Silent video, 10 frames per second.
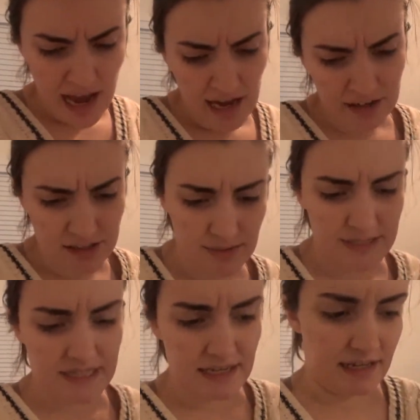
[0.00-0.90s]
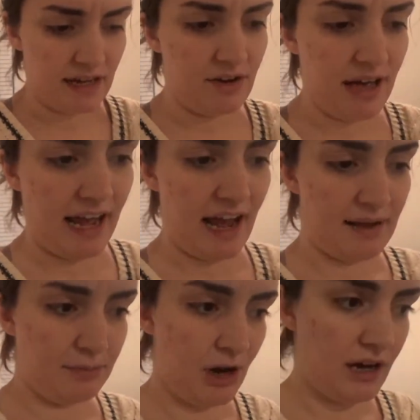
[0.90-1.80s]
I also was thinking, okay,
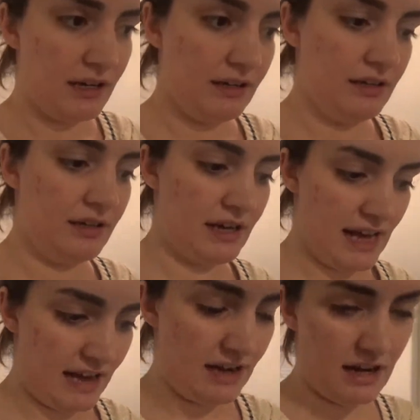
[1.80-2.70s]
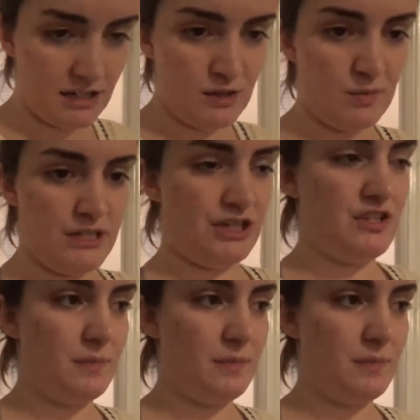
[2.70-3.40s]
I'm not, again, not a superstitious